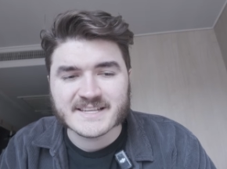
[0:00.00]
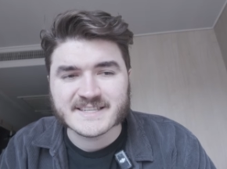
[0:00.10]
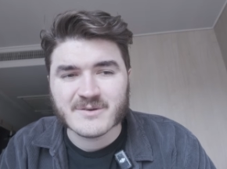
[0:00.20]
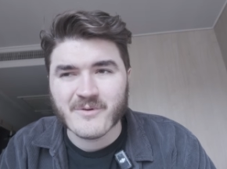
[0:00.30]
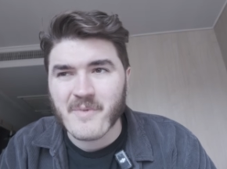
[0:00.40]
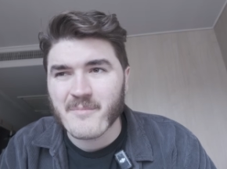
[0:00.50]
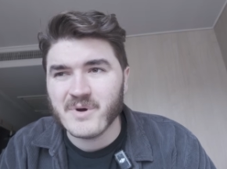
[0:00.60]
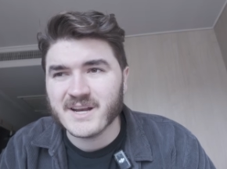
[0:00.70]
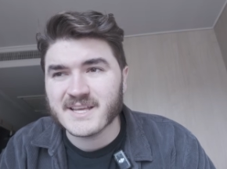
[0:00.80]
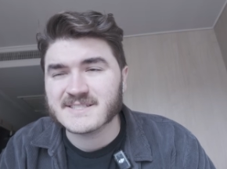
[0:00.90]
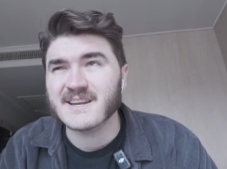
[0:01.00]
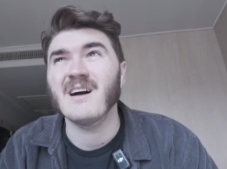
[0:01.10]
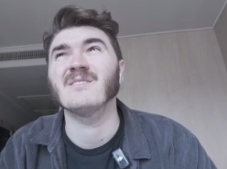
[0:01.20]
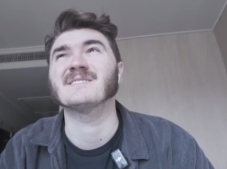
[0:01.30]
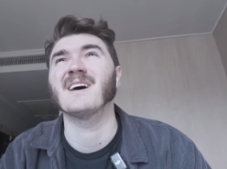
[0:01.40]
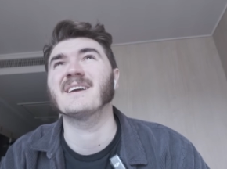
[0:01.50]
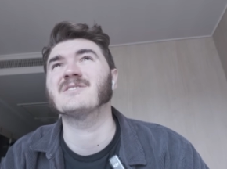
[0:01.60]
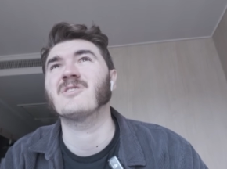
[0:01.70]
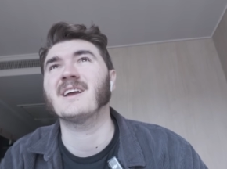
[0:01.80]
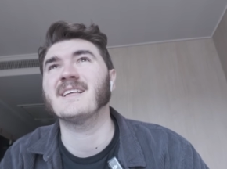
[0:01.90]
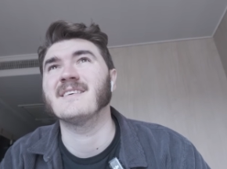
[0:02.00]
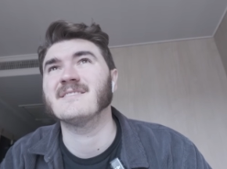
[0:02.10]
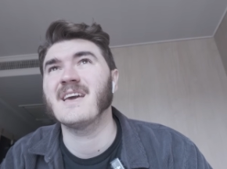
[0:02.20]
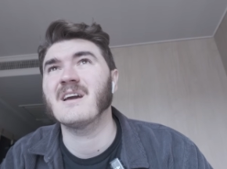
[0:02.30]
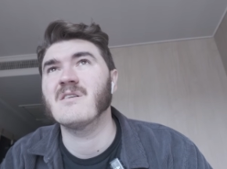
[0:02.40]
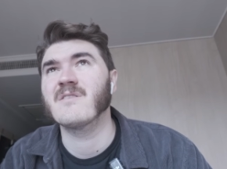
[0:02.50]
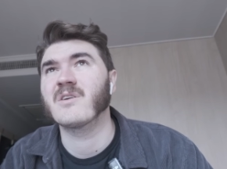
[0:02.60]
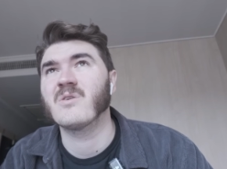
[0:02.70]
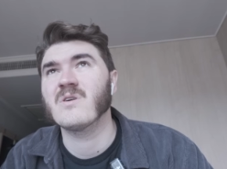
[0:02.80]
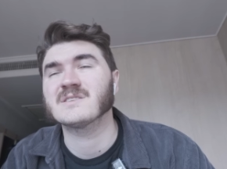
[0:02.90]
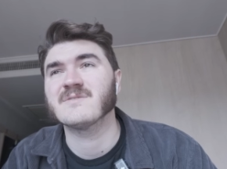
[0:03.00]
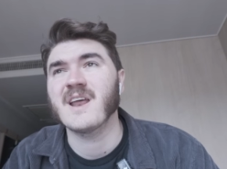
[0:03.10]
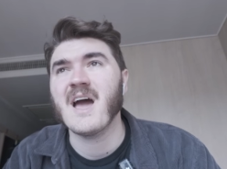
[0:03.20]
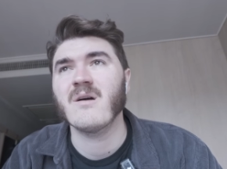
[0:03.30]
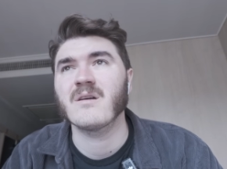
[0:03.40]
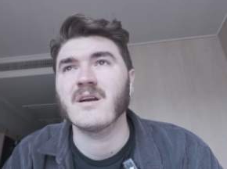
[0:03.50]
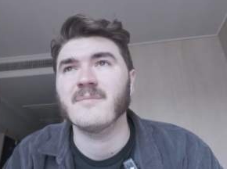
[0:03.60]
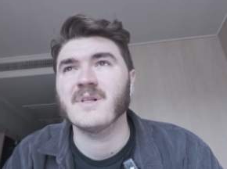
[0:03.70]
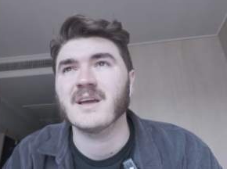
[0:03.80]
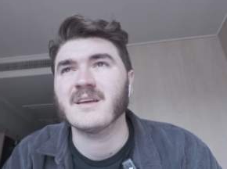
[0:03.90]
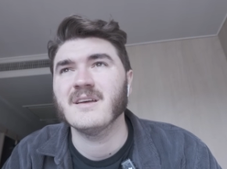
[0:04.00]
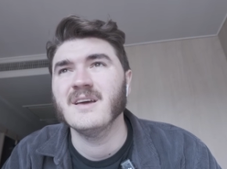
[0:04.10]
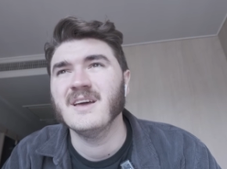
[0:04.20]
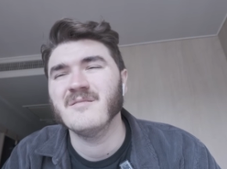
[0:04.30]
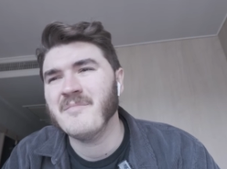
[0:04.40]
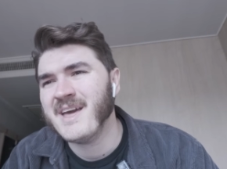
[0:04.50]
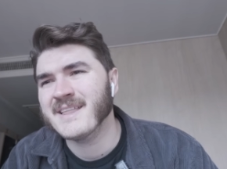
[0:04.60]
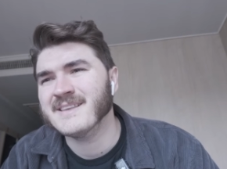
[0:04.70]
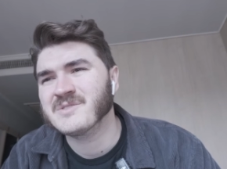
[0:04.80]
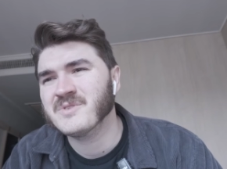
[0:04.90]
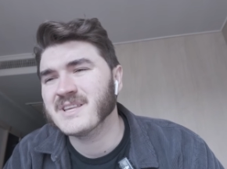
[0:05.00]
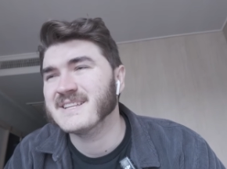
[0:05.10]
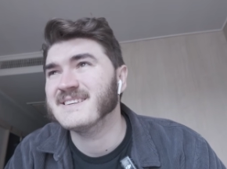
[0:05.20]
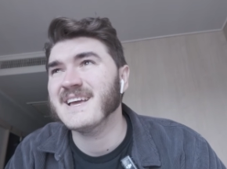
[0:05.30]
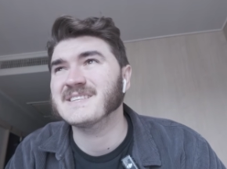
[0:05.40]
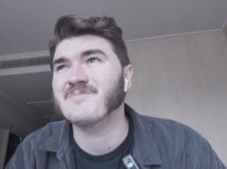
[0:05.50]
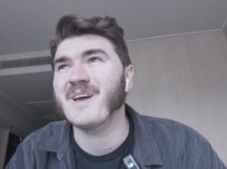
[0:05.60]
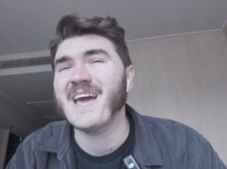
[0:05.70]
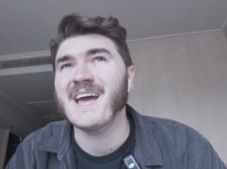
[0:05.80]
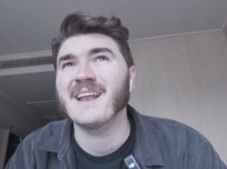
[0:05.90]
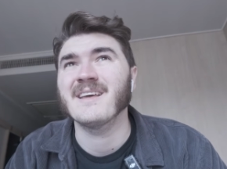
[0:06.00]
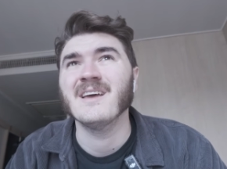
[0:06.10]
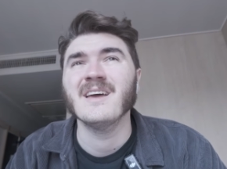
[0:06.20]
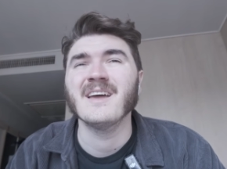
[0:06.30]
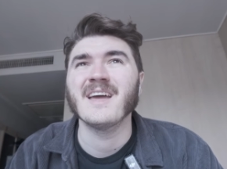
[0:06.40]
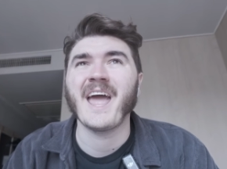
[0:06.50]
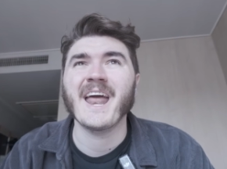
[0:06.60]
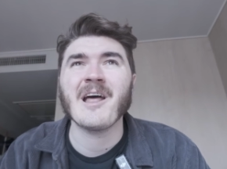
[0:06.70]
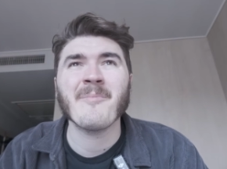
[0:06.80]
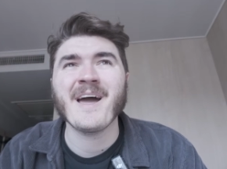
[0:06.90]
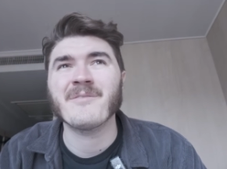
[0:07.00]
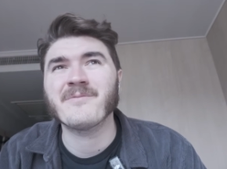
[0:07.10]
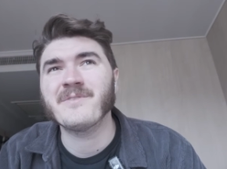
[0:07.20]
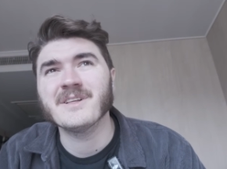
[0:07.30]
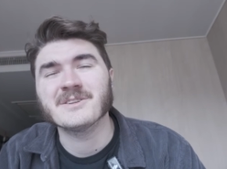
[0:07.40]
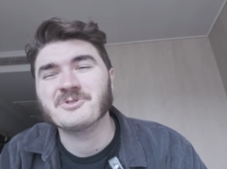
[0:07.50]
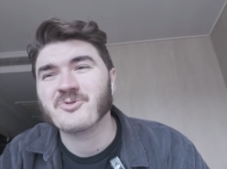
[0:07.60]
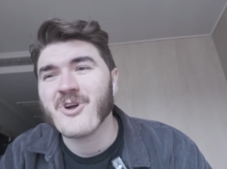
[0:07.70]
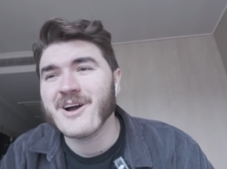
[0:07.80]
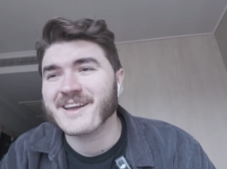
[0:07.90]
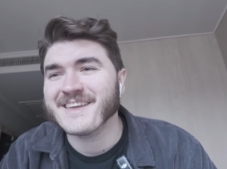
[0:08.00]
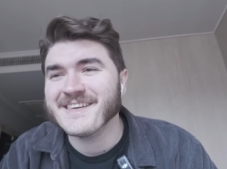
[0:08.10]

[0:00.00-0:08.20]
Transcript: DayZ with my buddies and I was like drinking the thing over the course of an hour. And I'm like, man, this really tastes bad. And I'm not feeling drunk